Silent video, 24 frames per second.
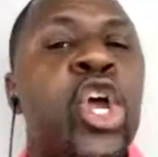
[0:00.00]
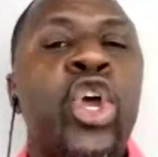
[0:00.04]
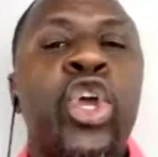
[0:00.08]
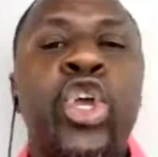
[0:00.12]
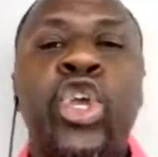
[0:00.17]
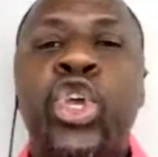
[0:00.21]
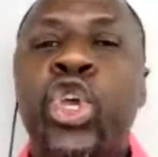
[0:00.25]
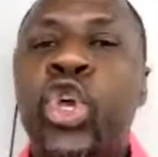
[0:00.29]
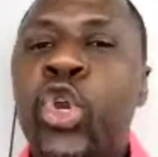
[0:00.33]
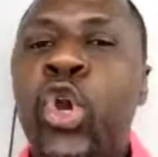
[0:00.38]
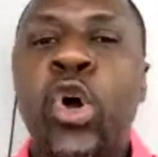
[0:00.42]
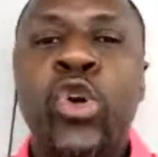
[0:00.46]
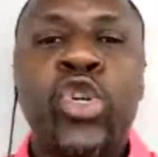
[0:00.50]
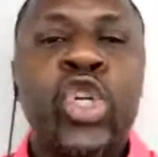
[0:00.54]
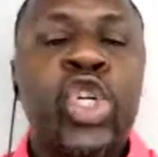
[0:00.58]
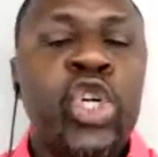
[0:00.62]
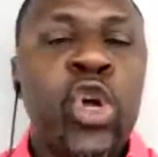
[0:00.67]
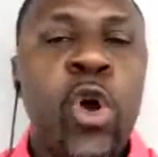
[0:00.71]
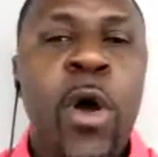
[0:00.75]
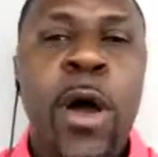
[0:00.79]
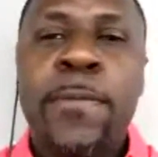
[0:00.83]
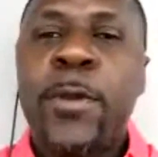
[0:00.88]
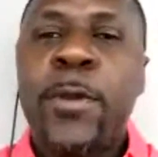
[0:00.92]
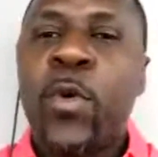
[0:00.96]
you don't
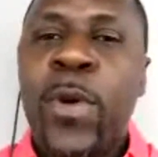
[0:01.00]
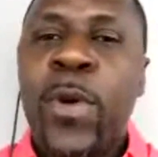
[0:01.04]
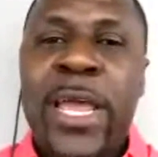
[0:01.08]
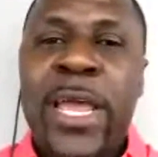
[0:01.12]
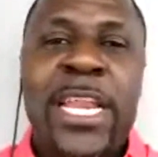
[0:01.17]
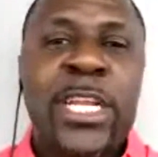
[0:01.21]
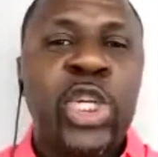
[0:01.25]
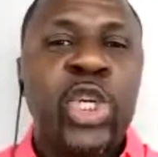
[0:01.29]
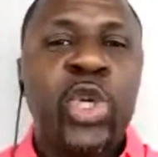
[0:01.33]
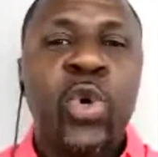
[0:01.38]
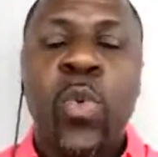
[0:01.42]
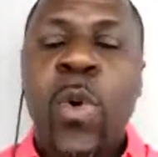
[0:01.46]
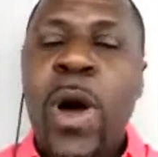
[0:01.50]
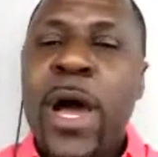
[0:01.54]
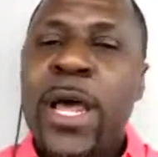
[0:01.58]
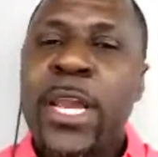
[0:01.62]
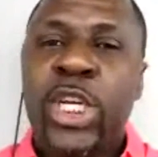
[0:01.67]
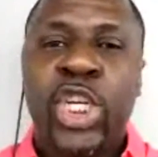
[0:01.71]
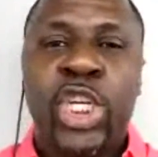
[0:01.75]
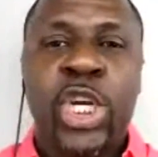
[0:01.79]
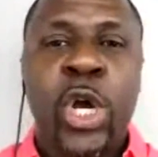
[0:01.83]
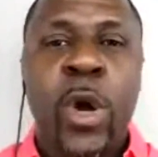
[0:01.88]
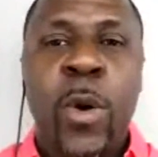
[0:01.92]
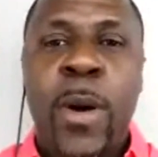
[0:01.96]
show up the way that you want to
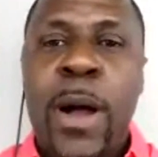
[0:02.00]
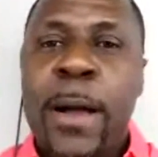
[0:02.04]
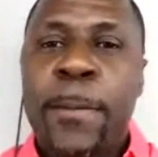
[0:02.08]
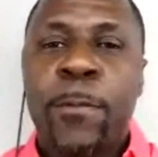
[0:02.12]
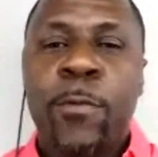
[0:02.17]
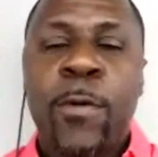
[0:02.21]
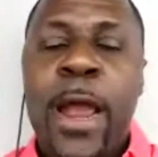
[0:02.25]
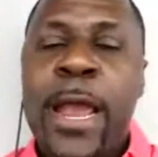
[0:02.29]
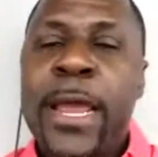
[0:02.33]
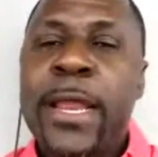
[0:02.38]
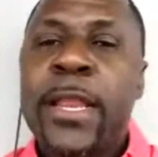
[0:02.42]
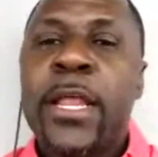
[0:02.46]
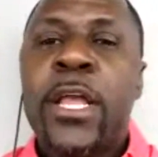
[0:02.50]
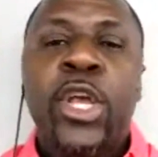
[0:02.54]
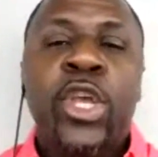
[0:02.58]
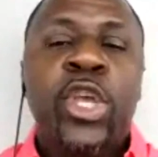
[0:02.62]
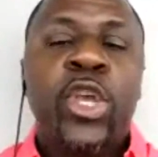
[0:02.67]
show up, right?